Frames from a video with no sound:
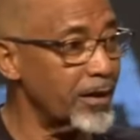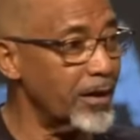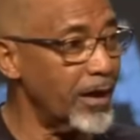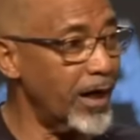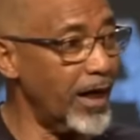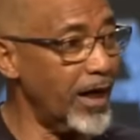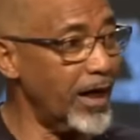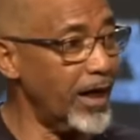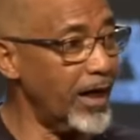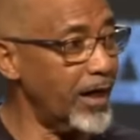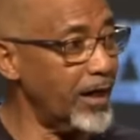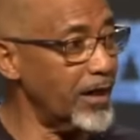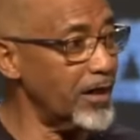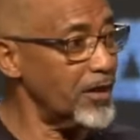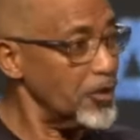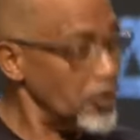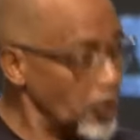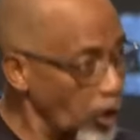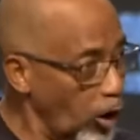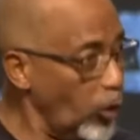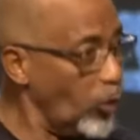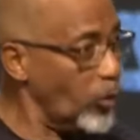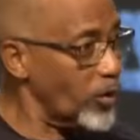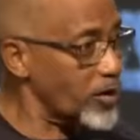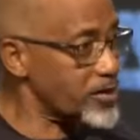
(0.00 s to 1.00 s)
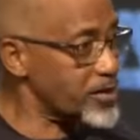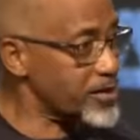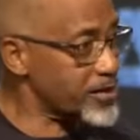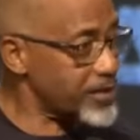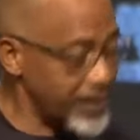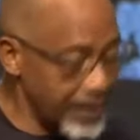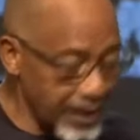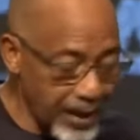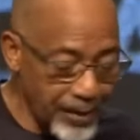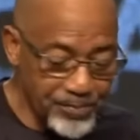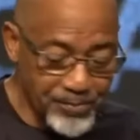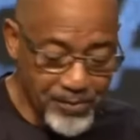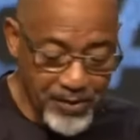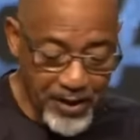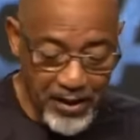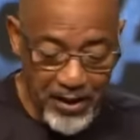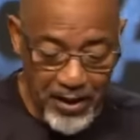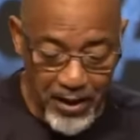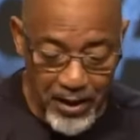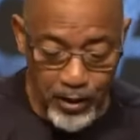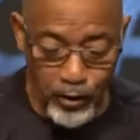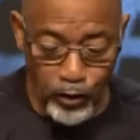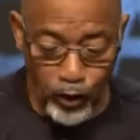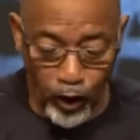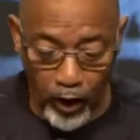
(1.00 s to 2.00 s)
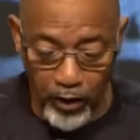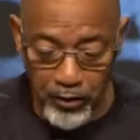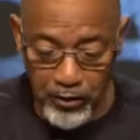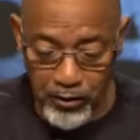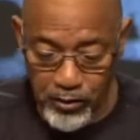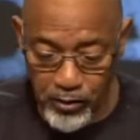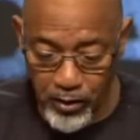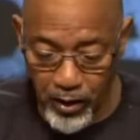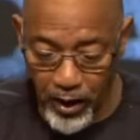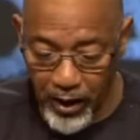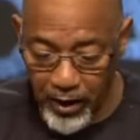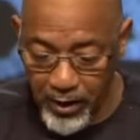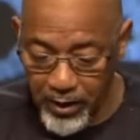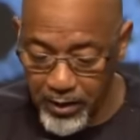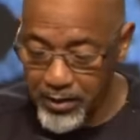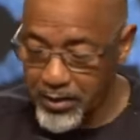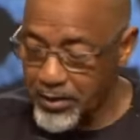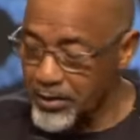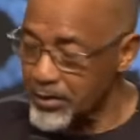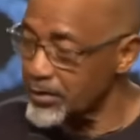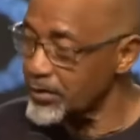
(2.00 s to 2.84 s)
Noah slept and he got drunk.